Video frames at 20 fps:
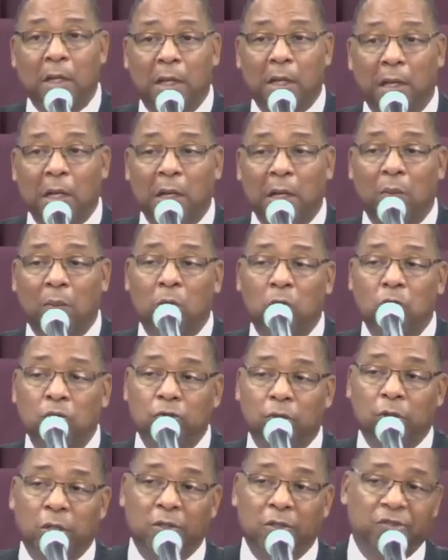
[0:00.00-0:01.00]
I, I want
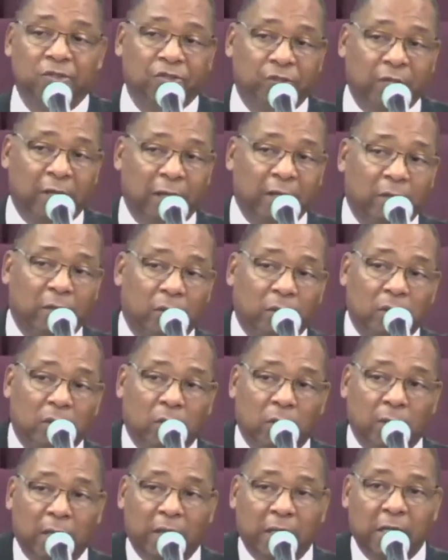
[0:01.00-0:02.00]
you to understand real
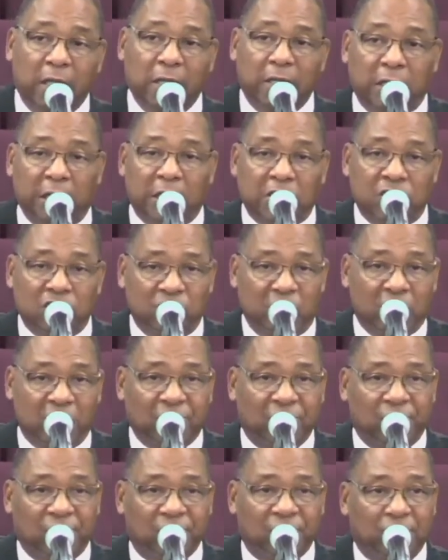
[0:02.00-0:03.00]
quick, he didn't
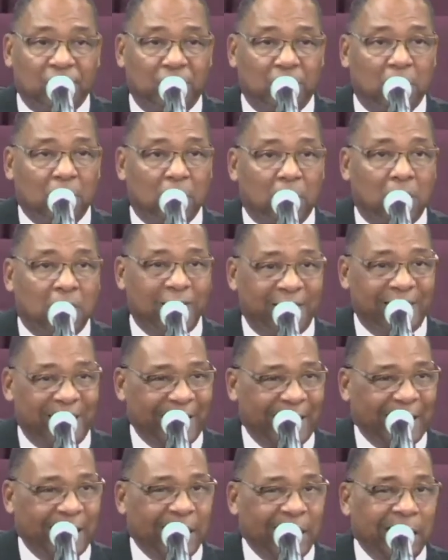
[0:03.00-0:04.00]
just
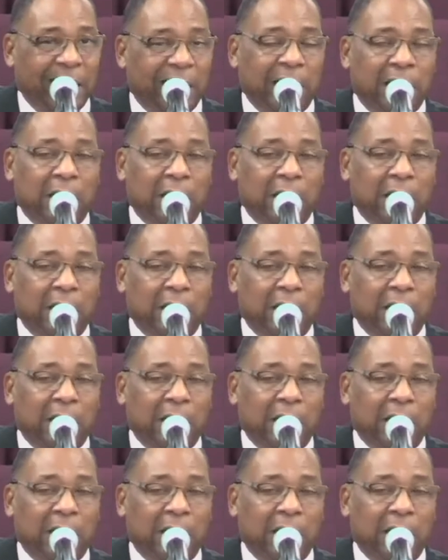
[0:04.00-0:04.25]
die,